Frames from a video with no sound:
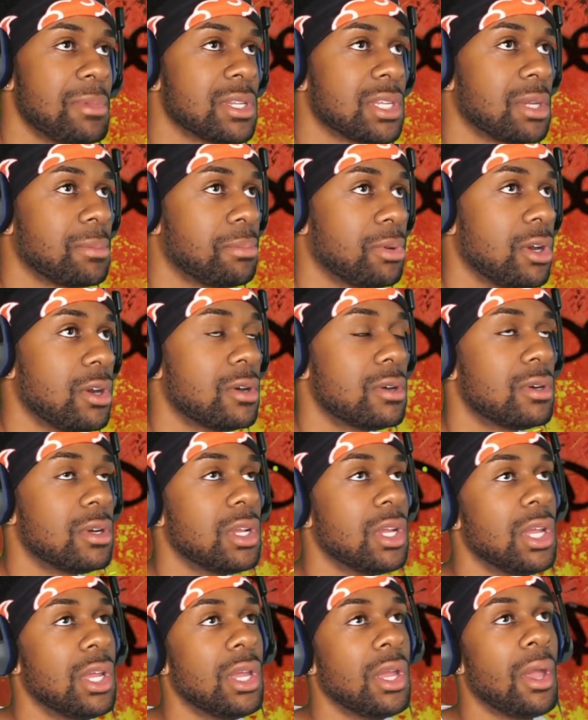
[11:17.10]
He's like, bro,
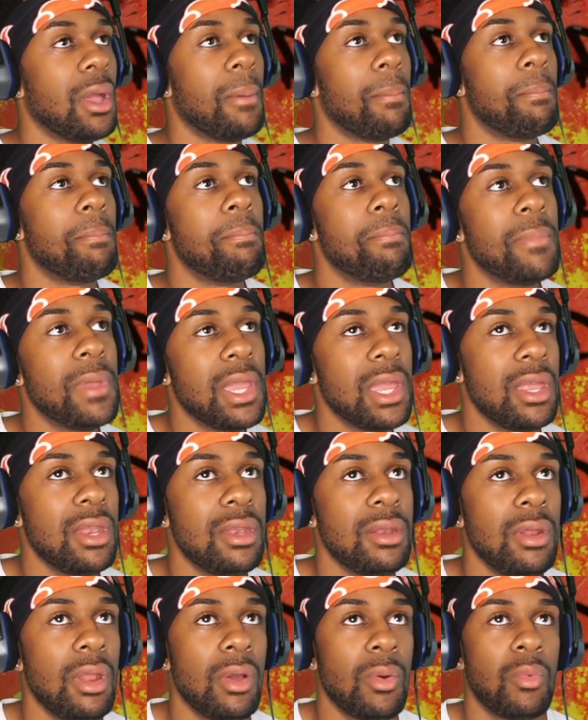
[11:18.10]

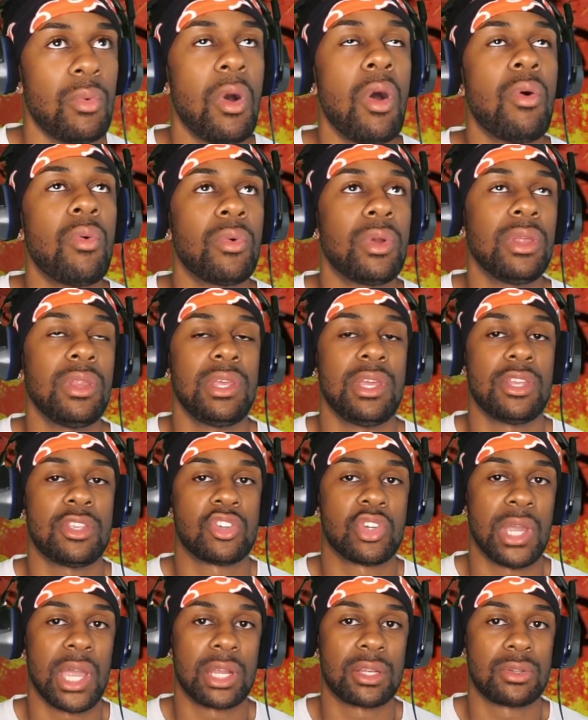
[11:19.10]
men won't really
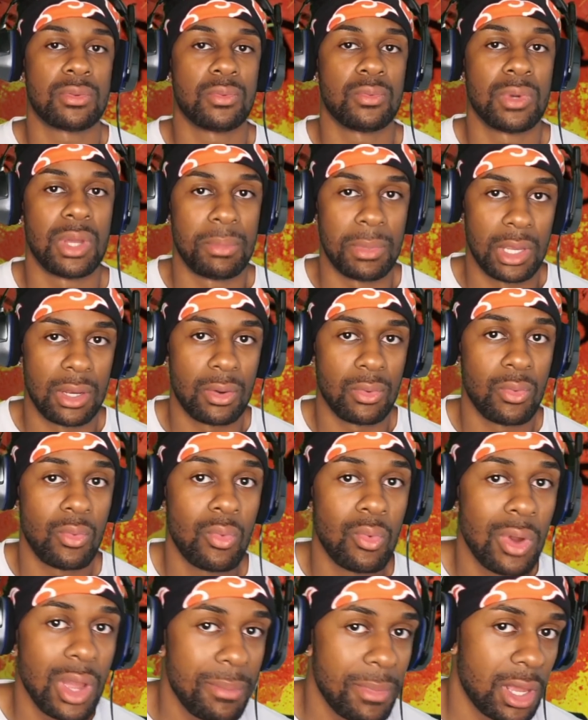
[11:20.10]
attract women.
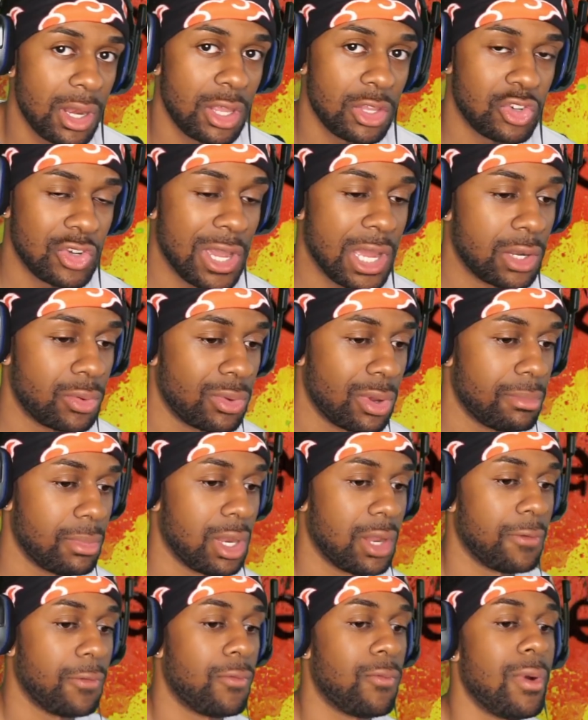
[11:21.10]
Women attract
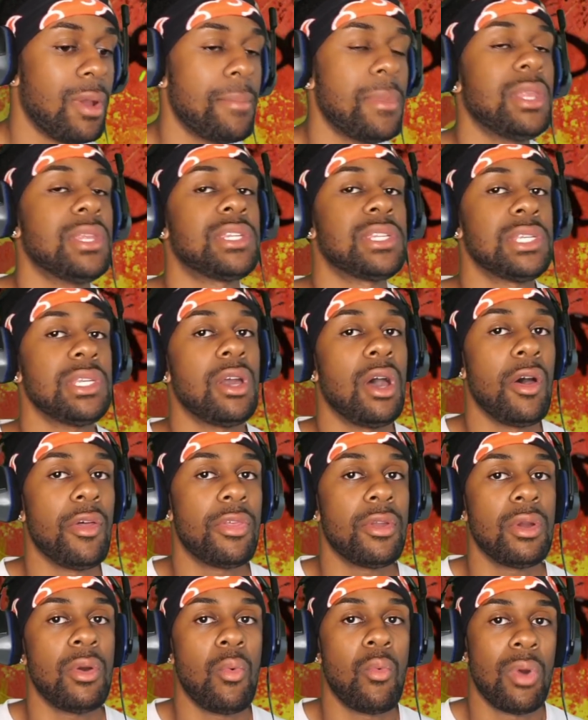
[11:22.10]
women. If women see
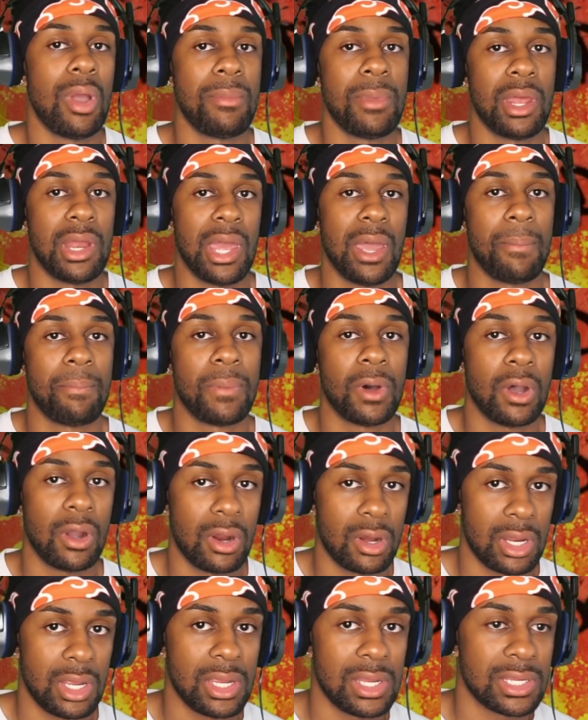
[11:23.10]
other women at
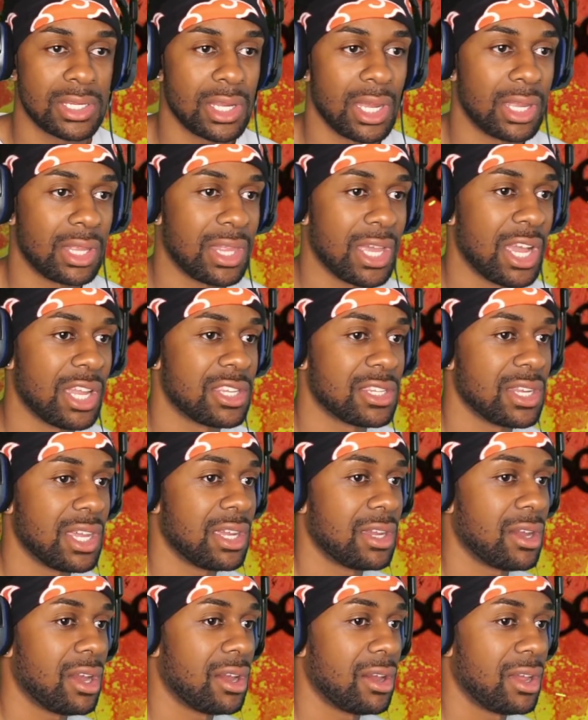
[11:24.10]
parties, like, that's
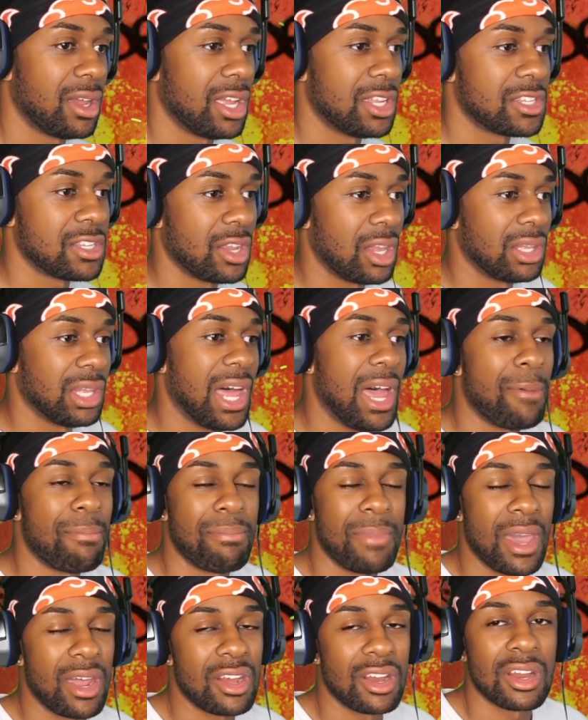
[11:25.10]
like, it's a
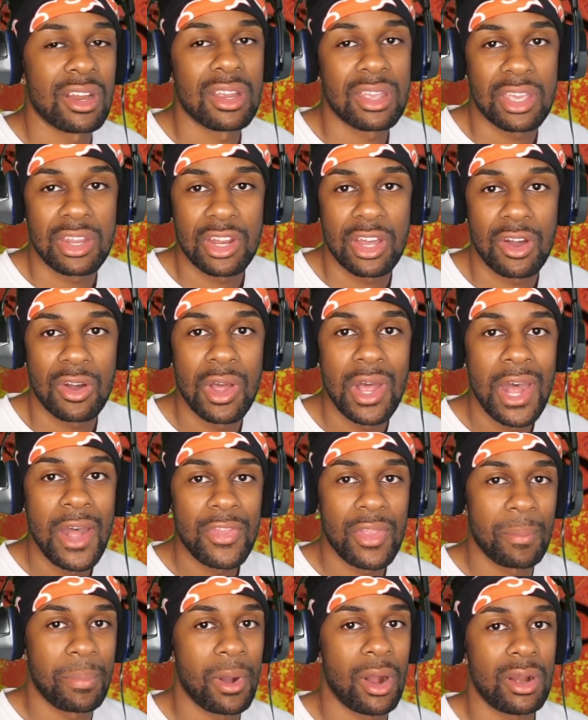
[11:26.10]
lot better, you know?
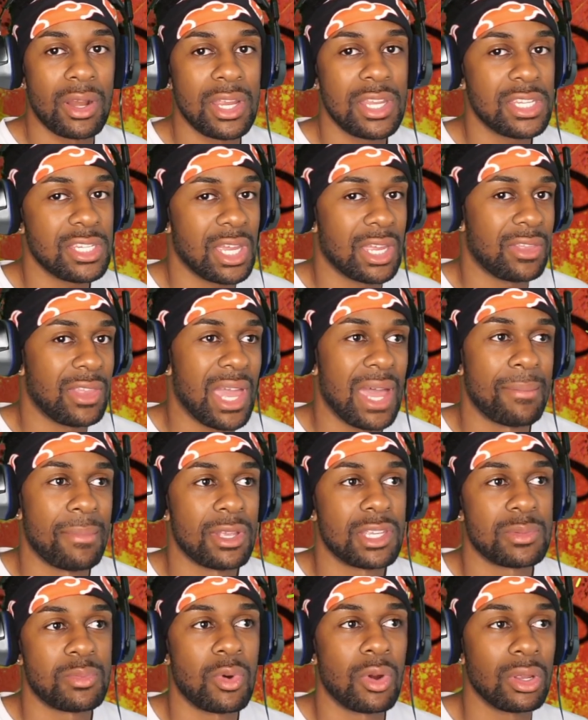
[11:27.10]
The party is like that
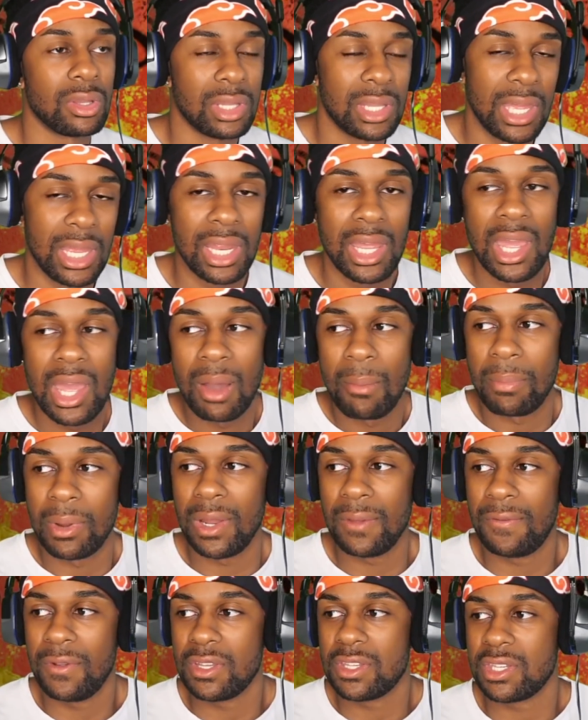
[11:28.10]
much more lit. But
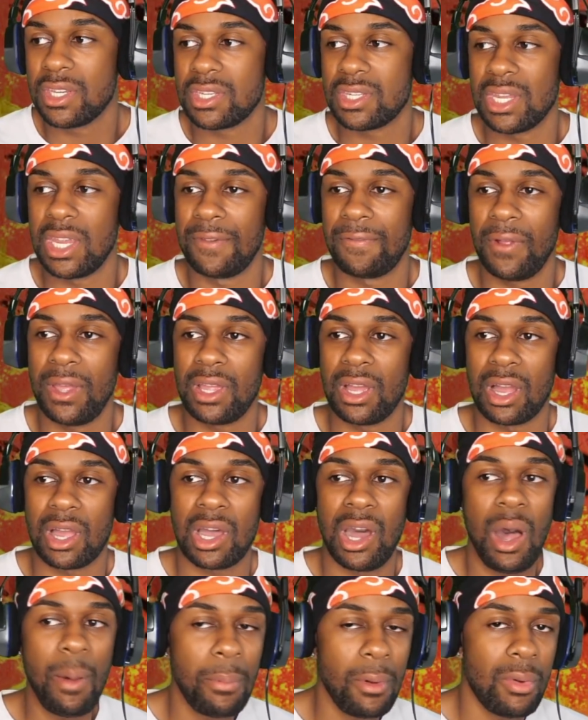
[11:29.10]
if it's just, if like a
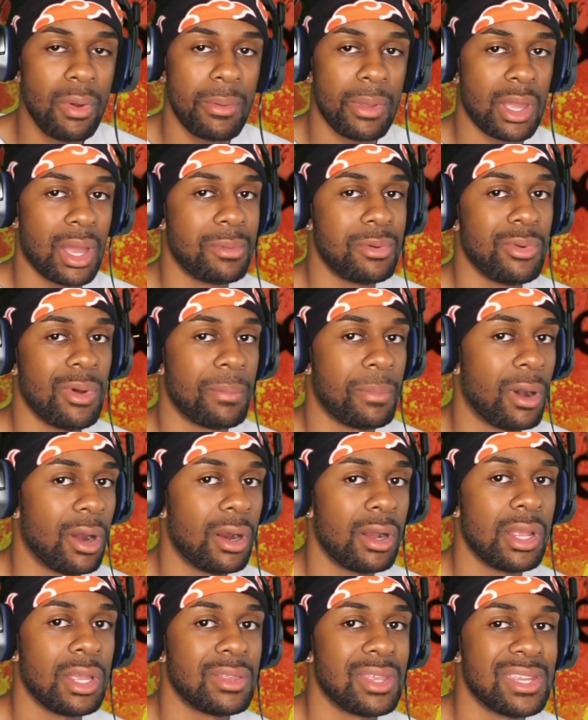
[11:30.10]
couple women come to a
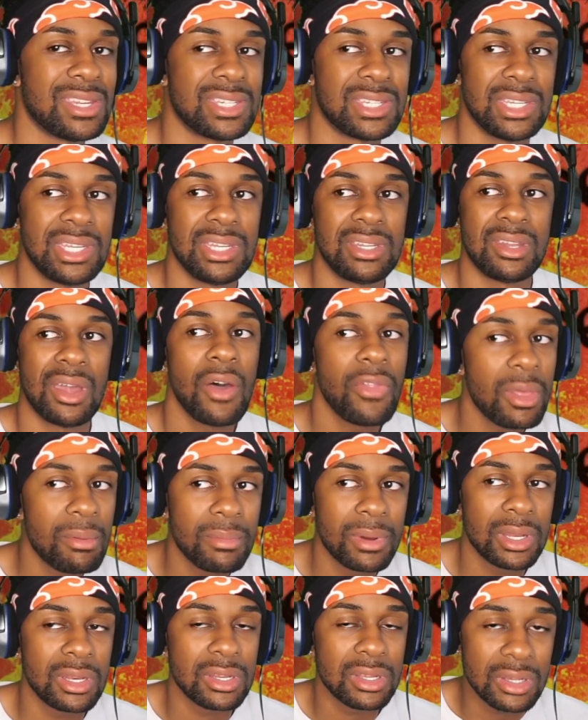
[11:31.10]
party and they see nothing
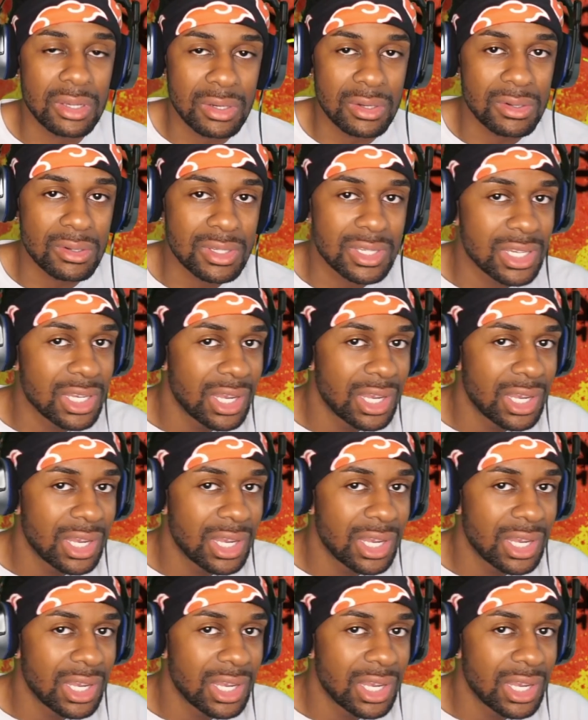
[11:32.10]
but dudes,